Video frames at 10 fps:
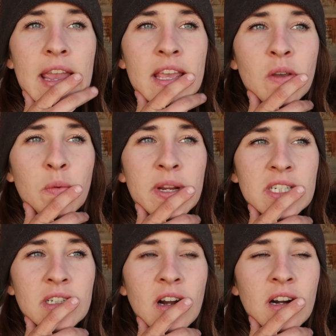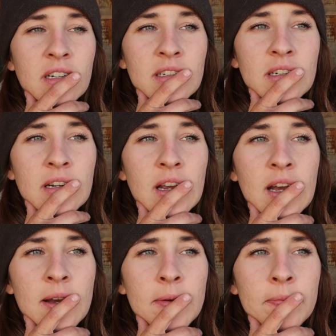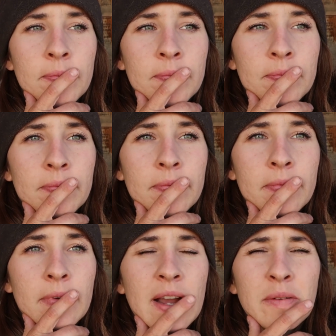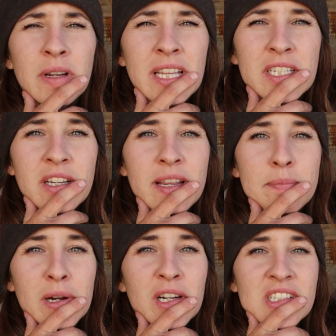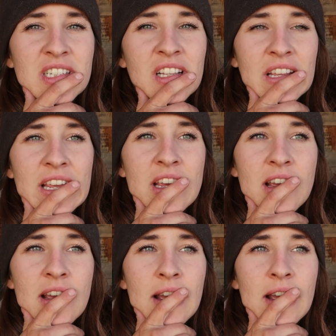in the winter garden, I really took it personally.